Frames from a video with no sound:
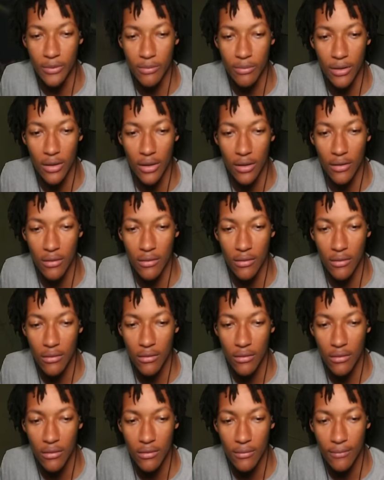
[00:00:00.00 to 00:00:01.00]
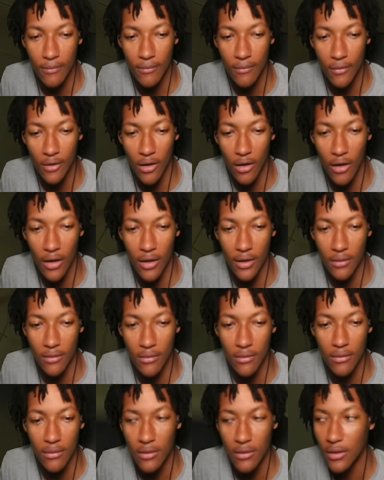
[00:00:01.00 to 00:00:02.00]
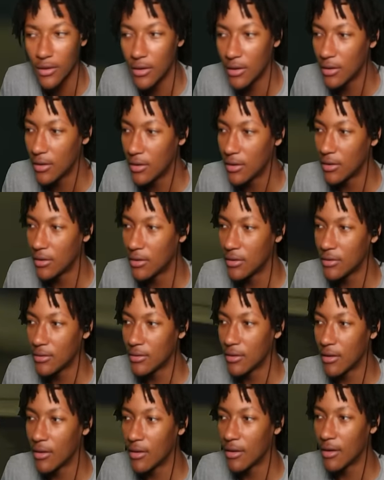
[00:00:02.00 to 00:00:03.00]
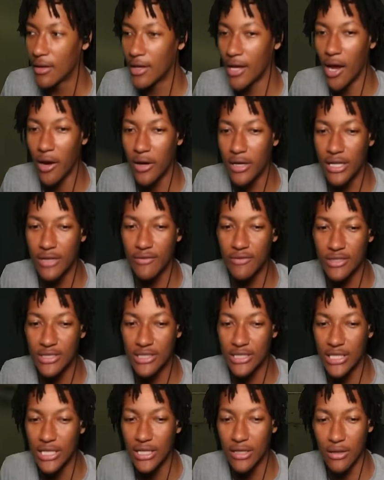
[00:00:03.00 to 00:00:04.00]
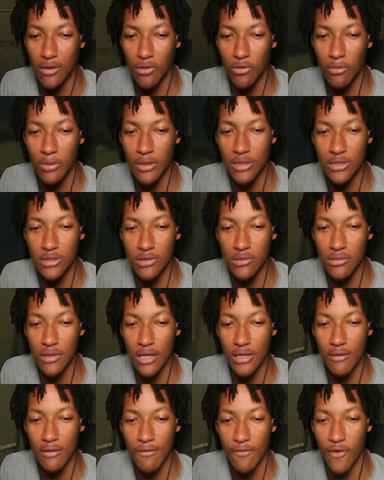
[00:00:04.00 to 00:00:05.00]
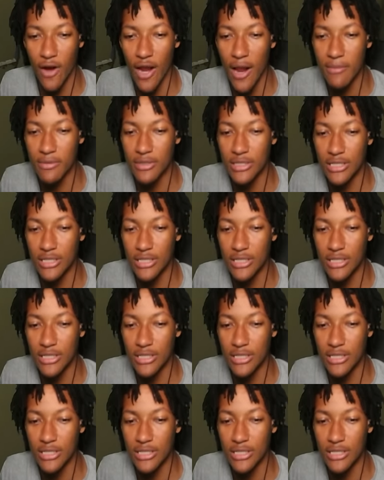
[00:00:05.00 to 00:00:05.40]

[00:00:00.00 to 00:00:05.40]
but alright. Y'all can even see it a little bit too. Like the frames is